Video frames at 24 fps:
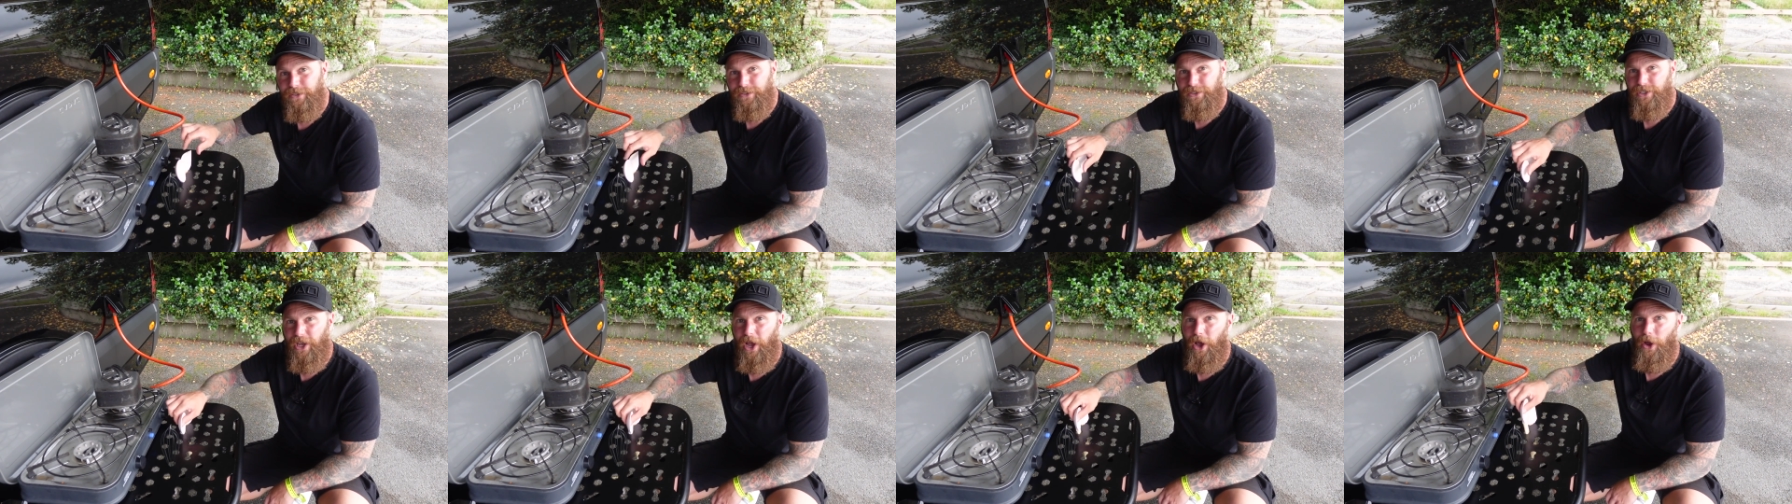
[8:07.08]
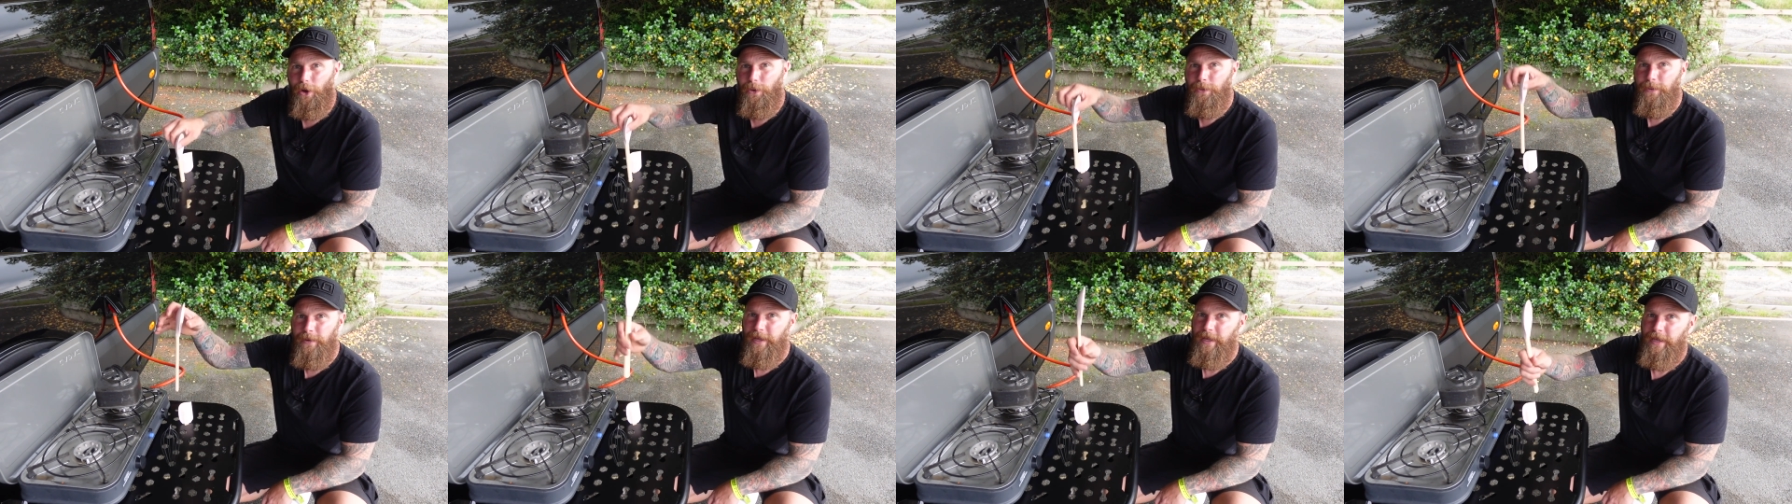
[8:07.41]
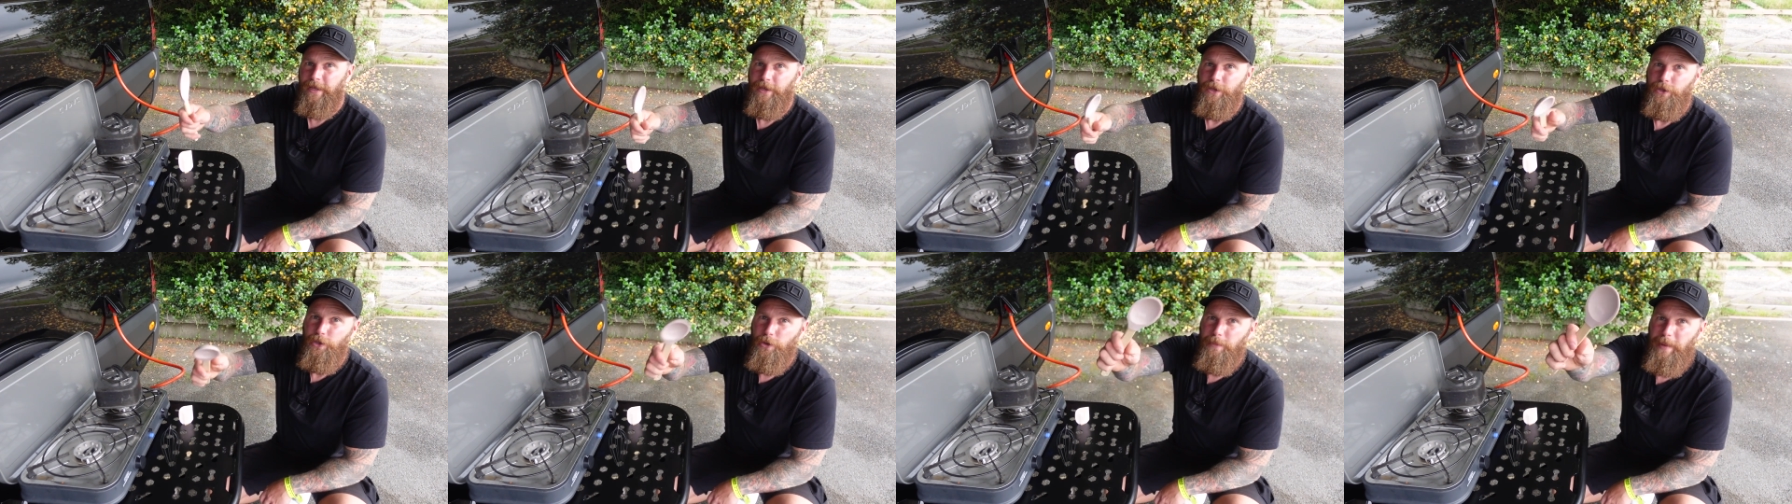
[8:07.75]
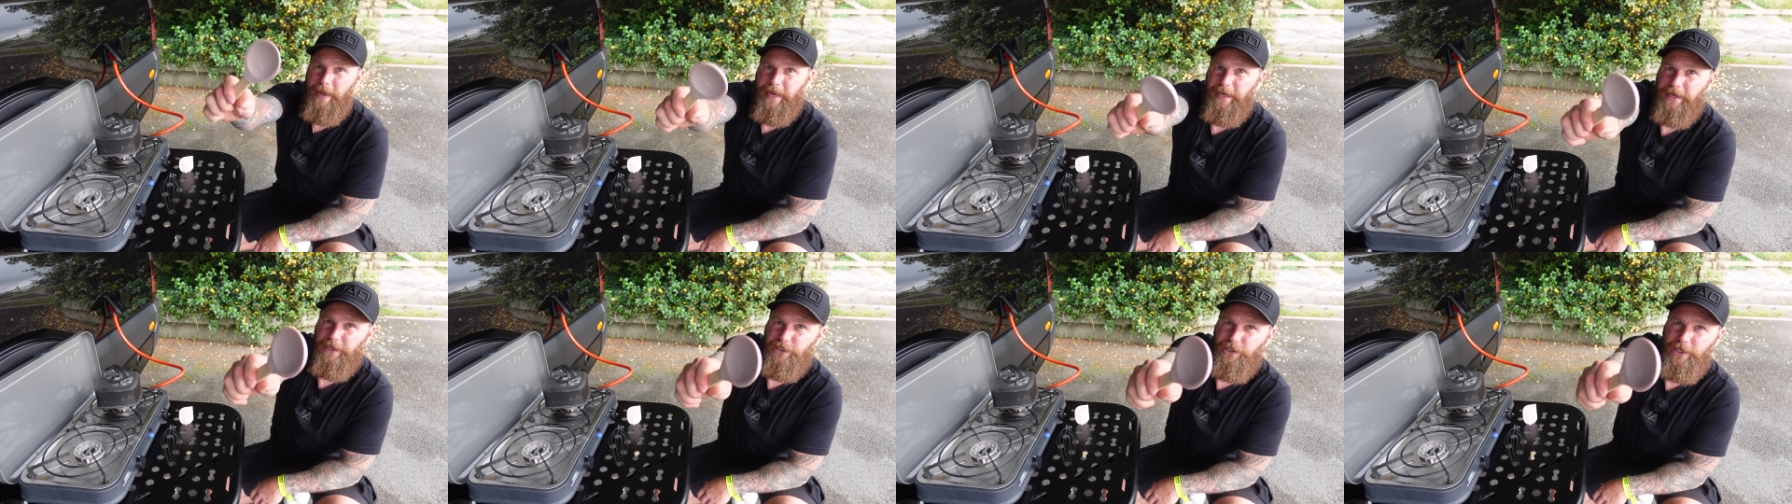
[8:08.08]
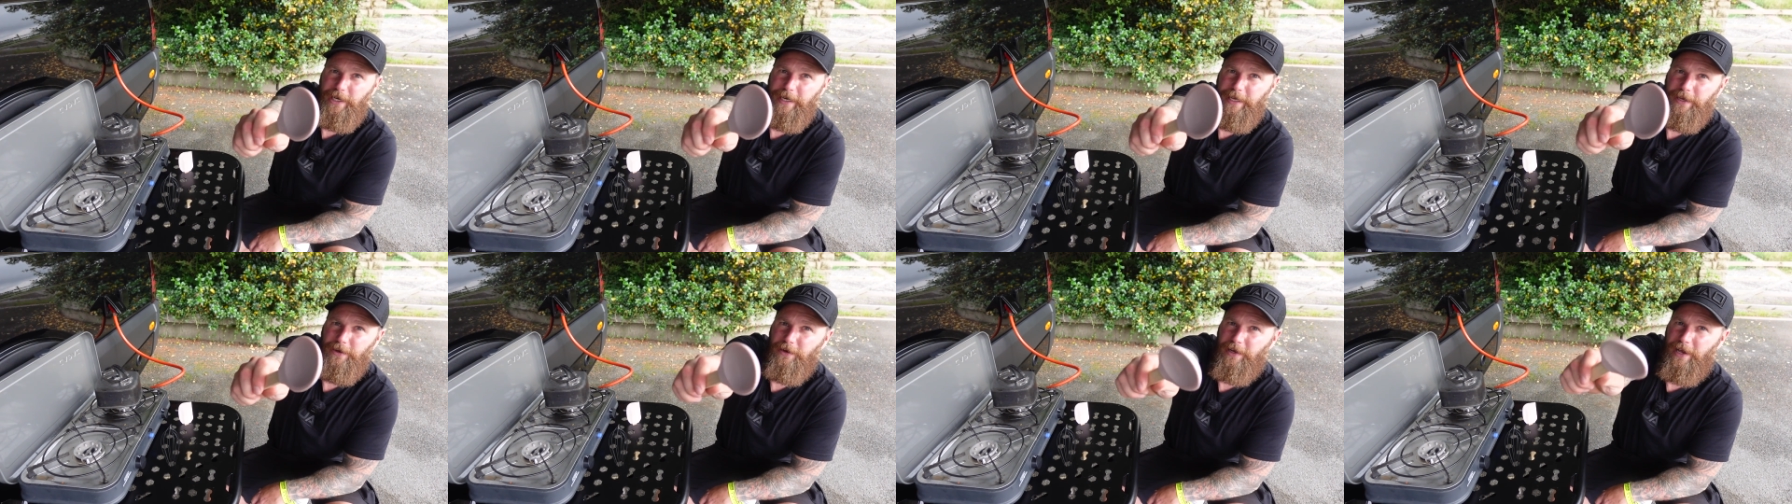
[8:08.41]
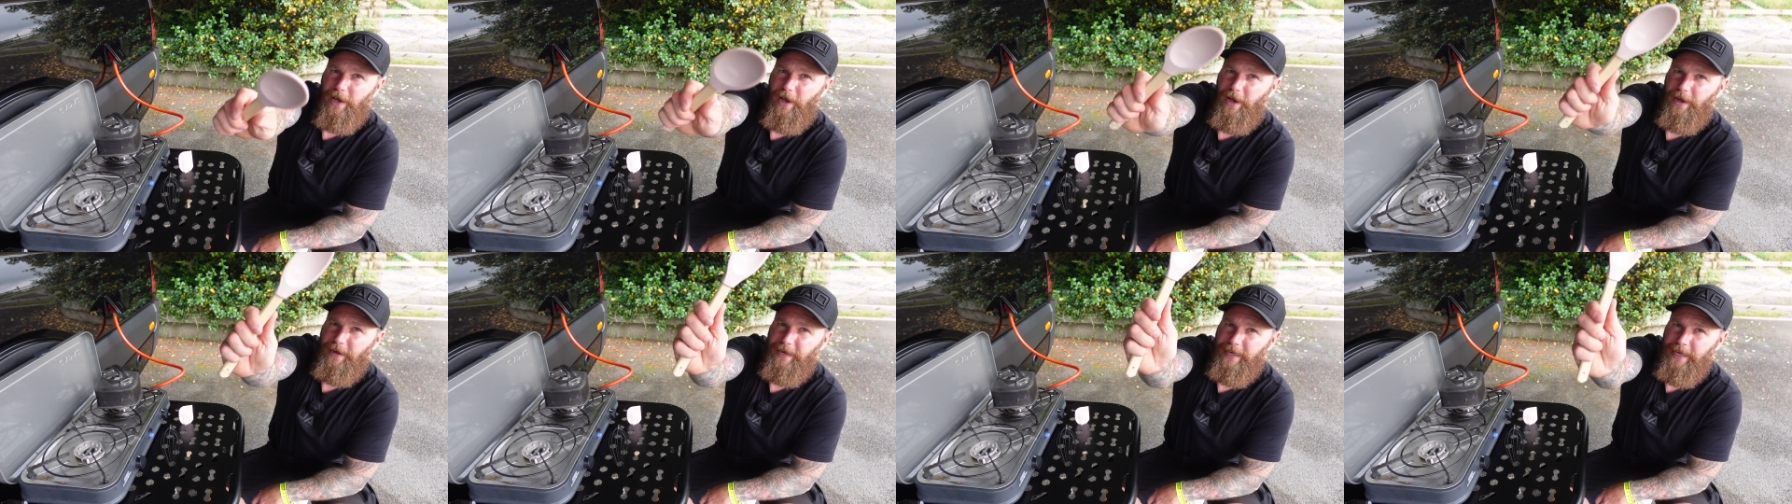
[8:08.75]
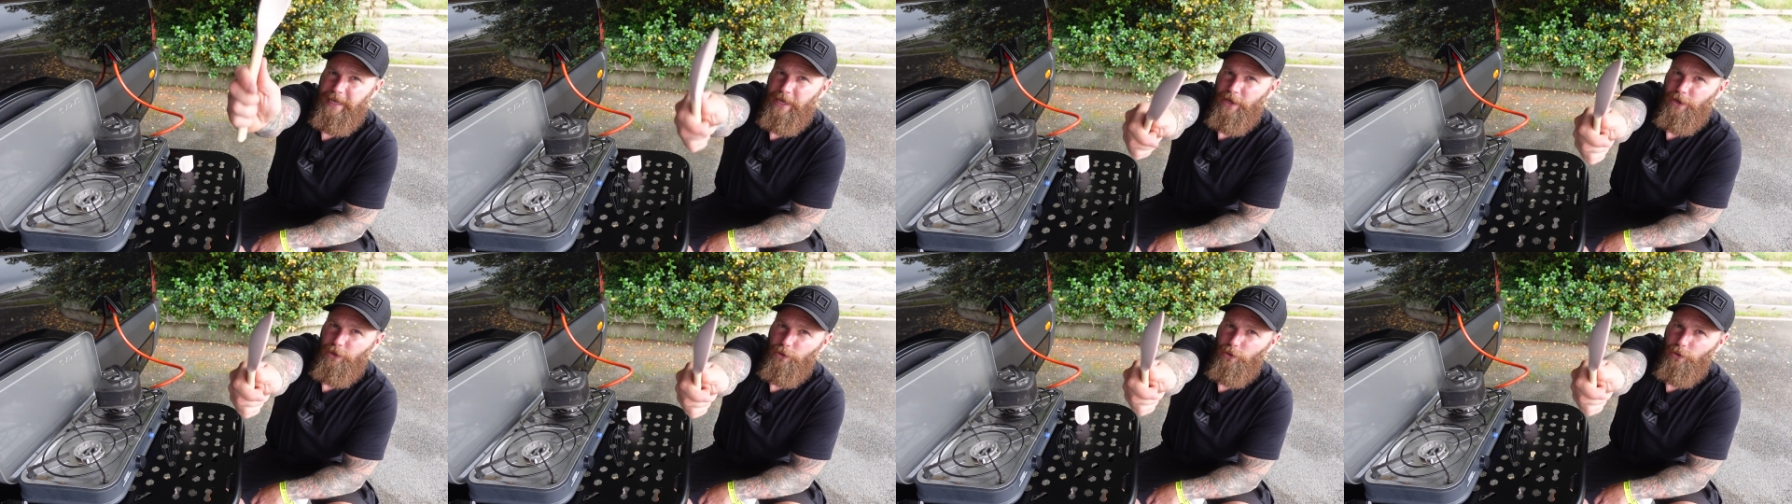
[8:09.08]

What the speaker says: So you're making a chili con carne,